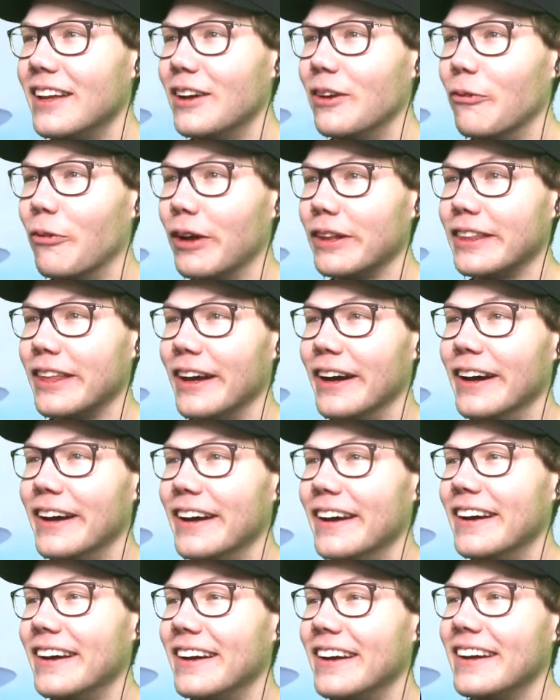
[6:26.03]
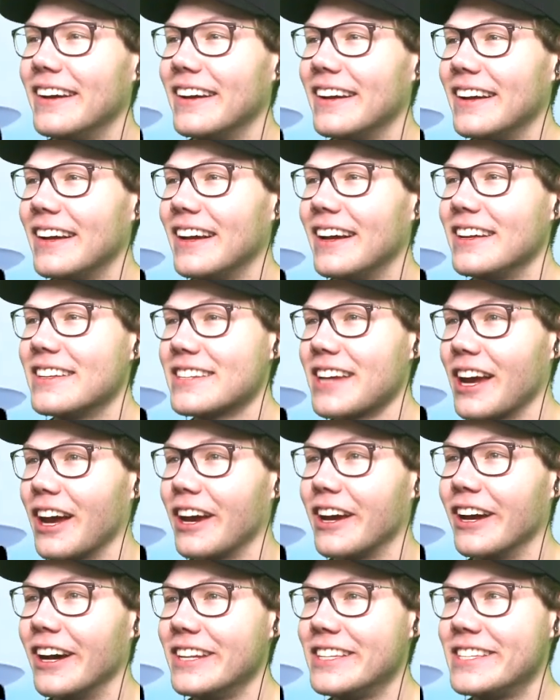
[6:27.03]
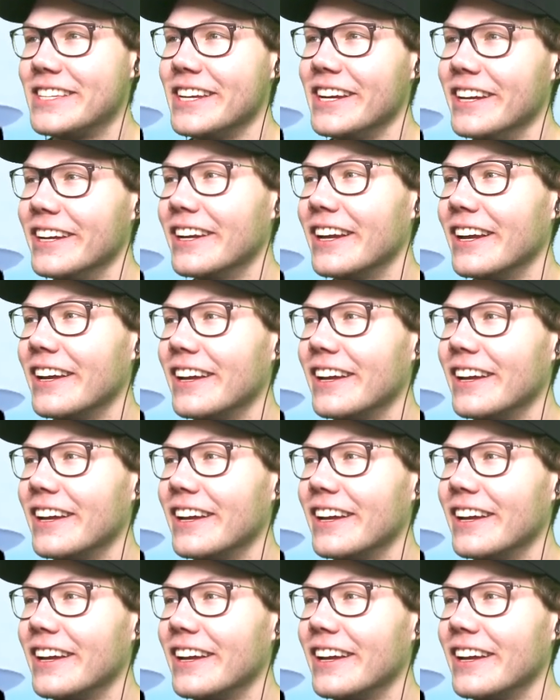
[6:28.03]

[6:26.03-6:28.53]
What the? It's like a cutscene.